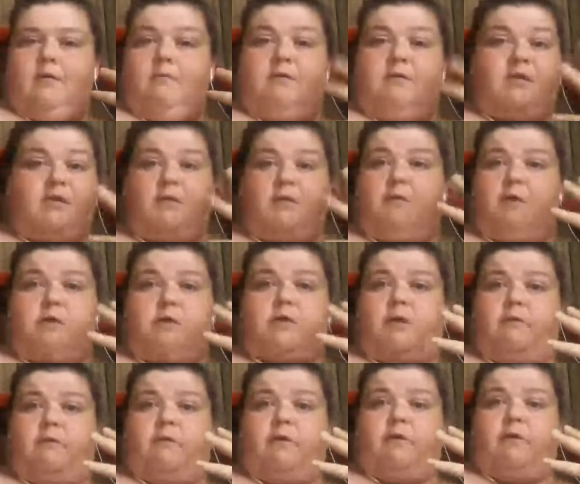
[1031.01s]
because he writes
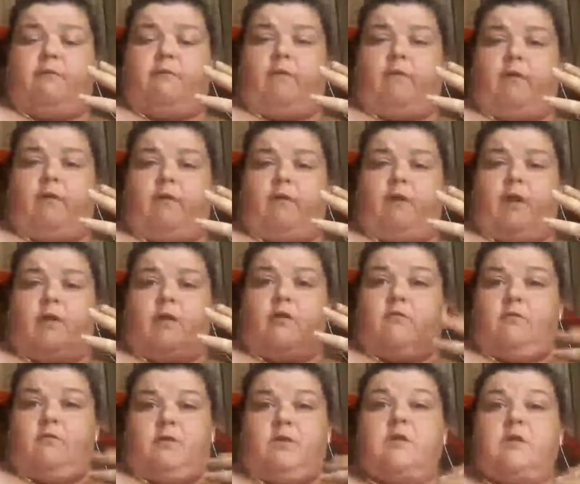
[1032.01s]
totally differently than I do,
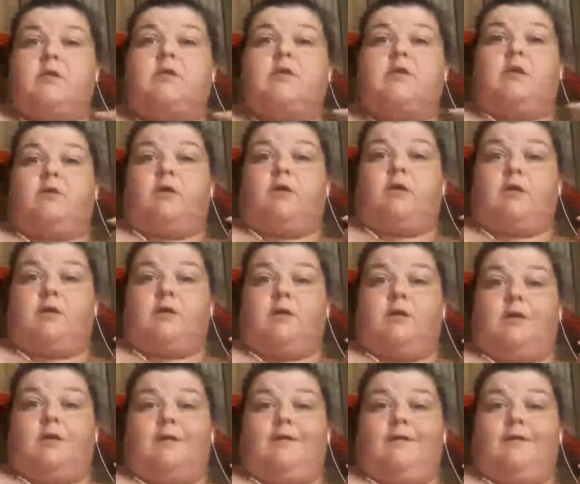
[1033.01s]
seriously.